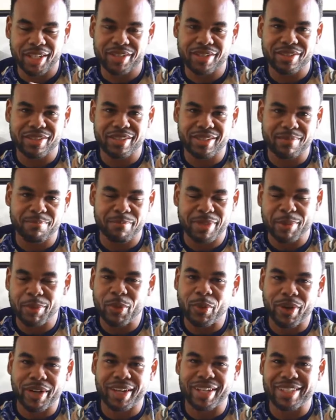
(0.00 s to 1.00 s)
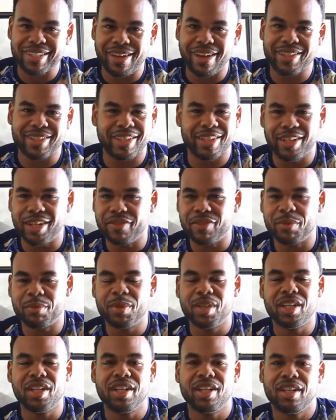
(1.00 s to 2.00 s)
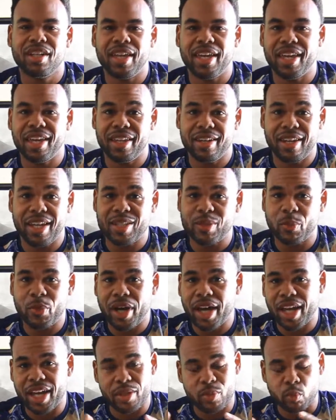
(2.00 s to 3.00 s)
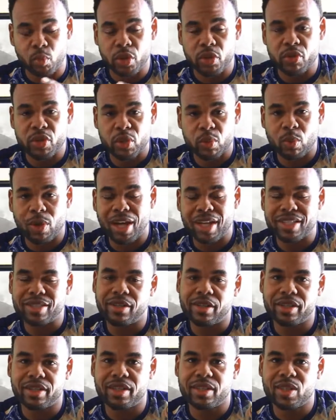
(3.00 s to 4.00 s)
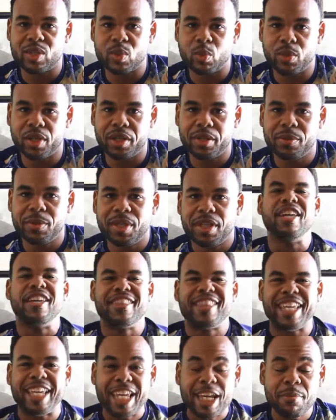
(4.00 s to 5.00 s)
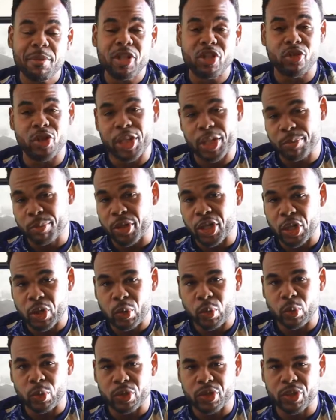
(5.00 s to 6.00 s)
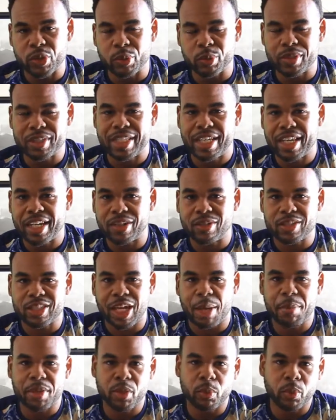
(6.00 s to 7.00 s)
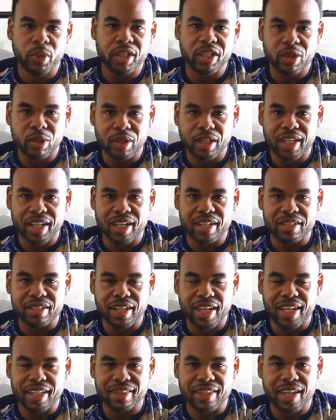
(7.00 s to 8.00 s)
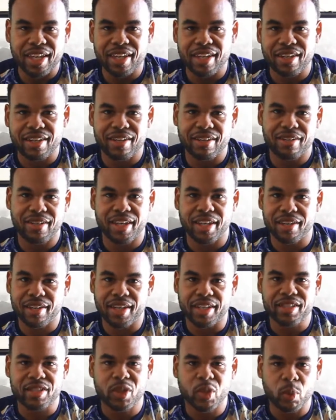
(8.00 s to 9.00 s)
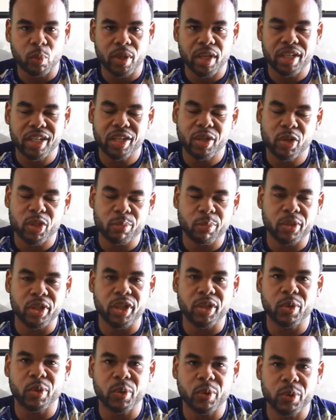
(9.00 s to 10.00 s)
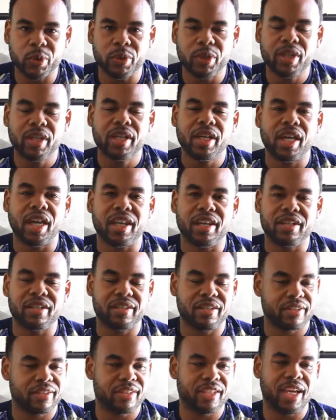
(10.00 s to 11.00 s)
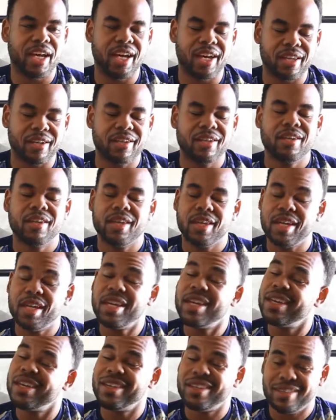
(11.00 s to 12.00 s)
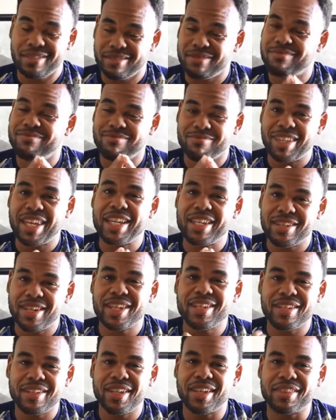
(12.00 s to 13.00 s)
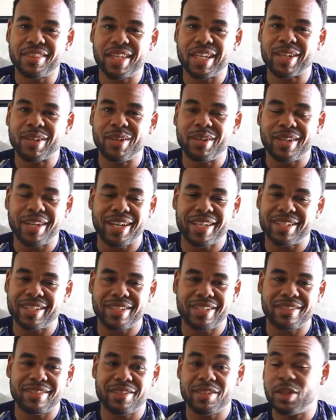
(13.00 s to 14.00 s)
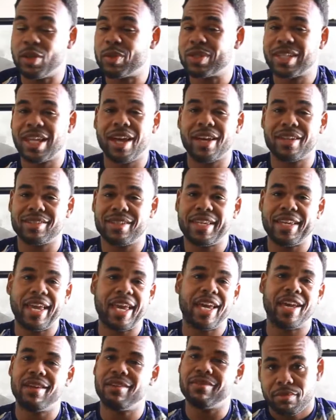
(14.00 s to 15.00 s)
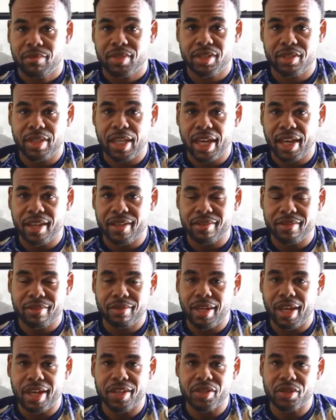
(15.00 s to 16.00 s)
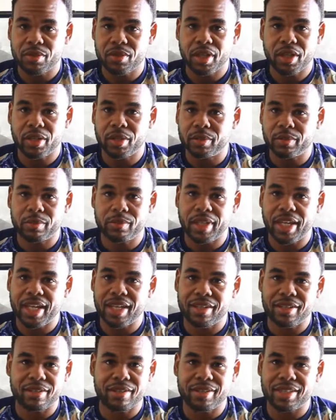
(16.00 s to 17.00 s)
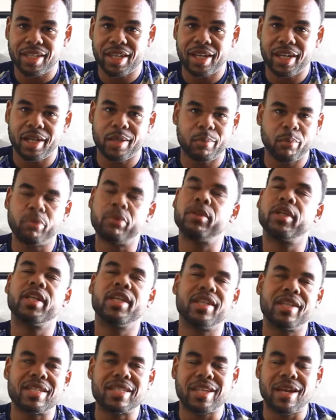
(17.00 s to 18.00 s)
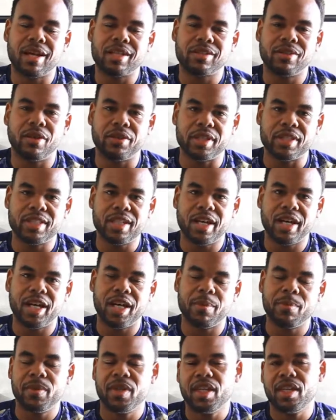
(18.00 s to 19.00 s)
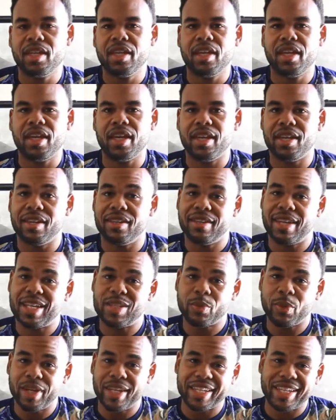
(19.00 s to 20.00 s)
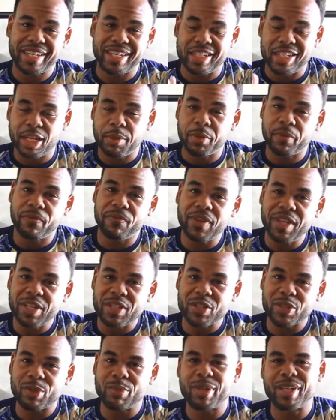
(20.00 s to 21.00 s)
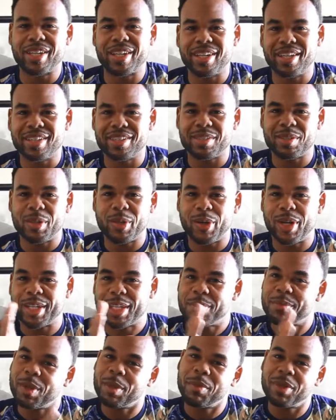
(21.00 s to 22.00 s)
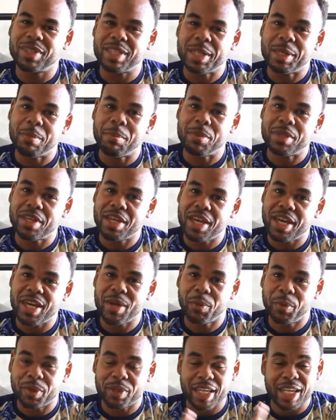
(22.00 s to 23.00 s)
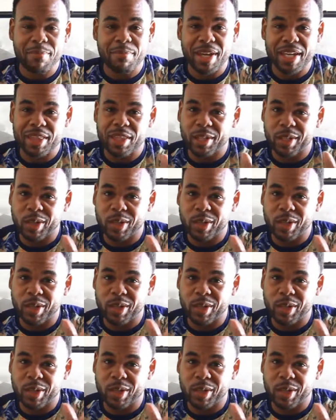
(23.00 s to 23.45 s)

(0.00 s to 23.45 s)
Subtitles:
pictures of people wearing socks. I love them. And that's why, one of the reasons why I started this as well. The imagery is pretty cool too. Standing on top of the window ledge like that, next to the window, is pretty cool. And then the design, they did their thing on that. And you know, socks, they have Stance, as you know, they design plenty of socks all the time. And that's why they get a double feature, because, you know, I keep talking about the NBA. Well, they made